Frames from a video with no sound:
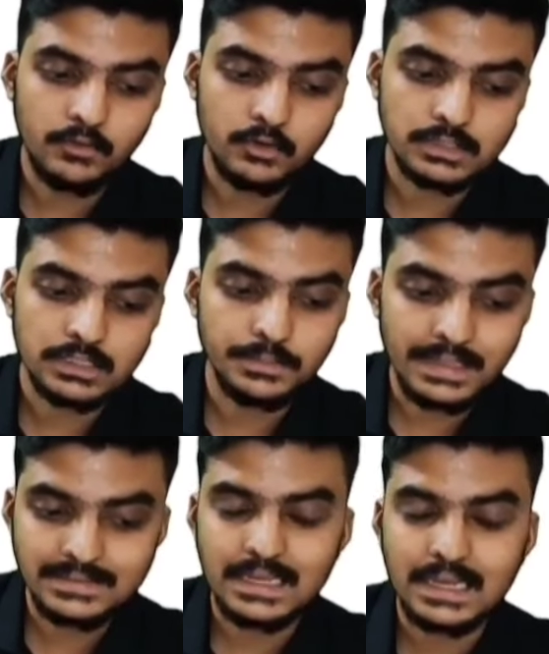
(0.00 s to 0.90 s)
is
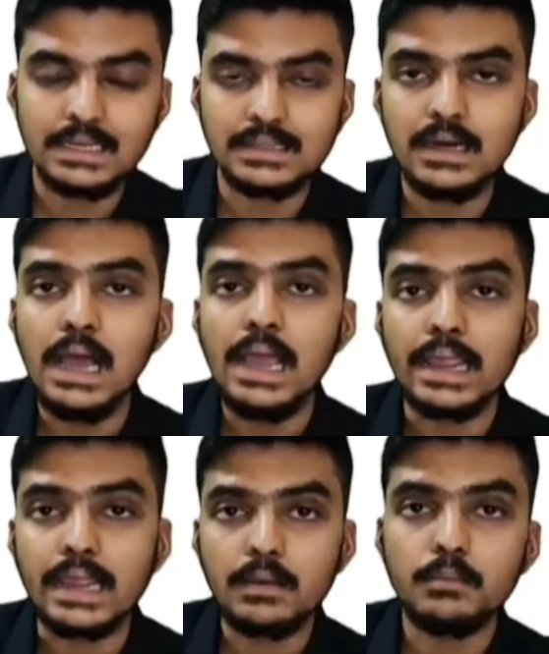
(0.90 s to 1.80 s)
basically the
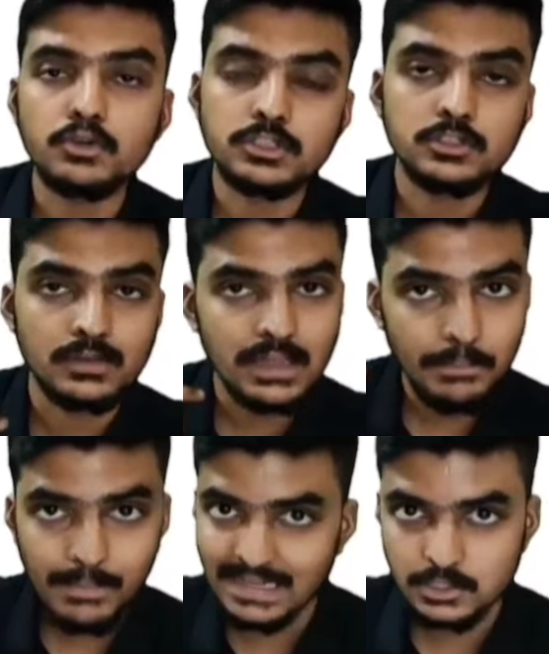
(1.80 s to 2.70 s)
ecchymosis on the
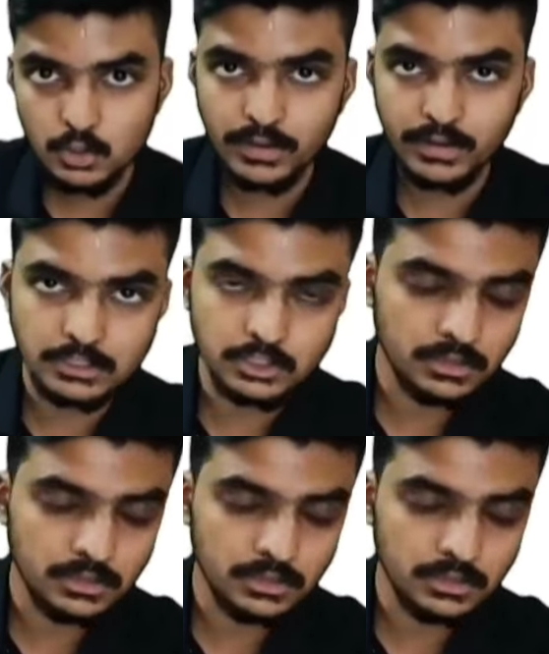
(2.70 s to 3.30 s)
mastoid region.